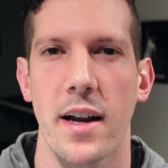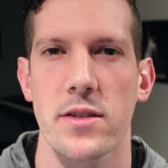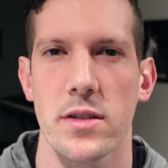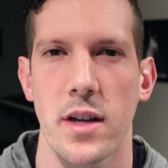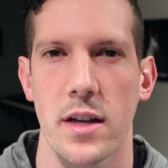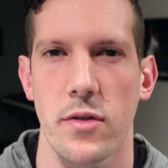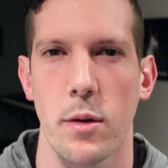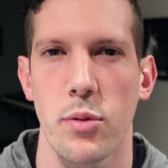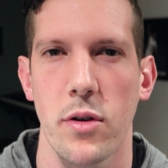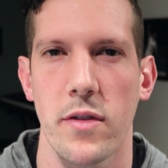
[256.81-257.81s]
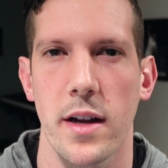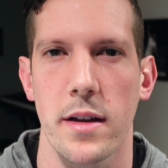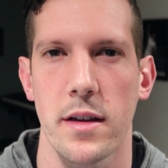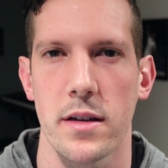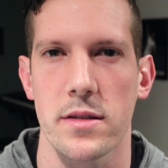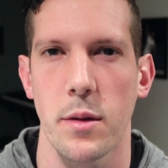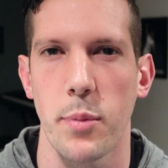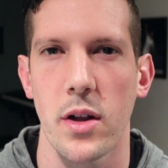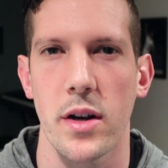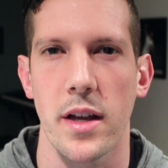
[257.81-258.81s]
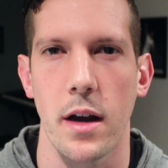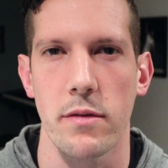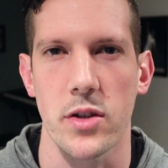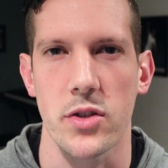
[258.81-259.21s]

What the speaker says: exercise for improving the stability of the